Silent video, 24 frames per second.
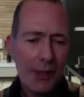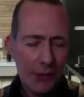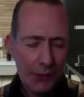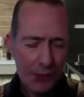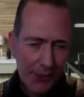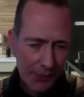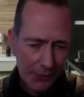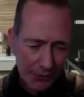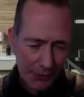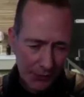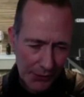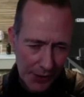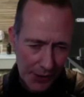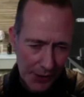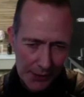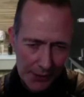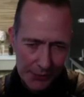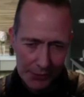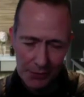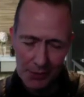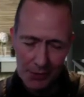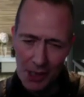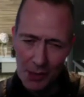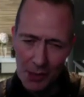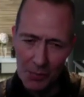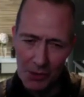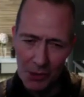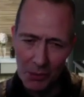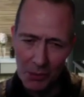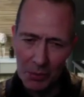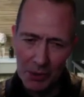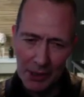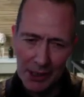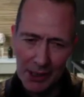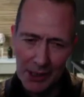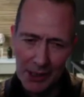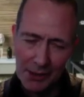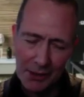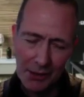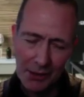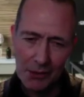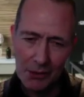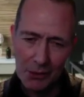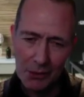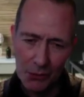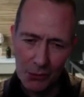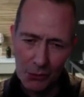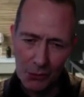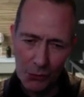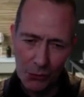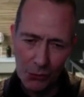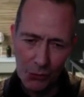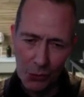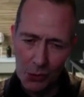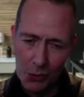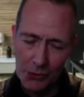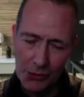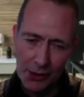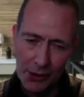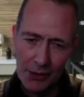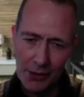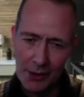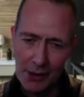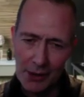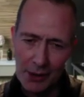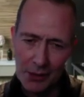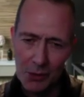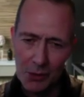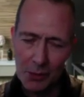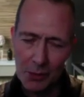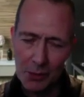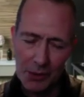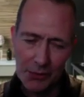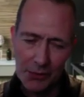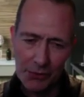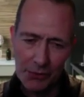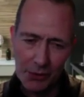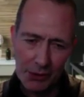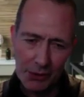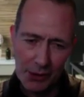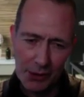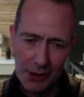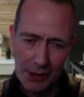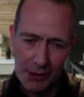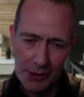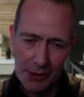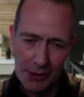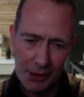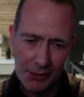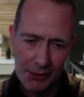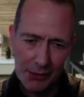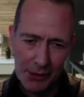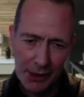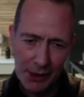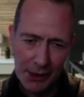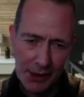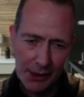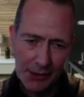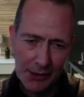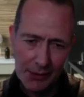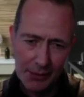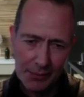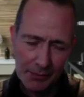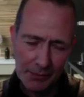length of stay through Airbnb shorter than it would be through the other OTAs?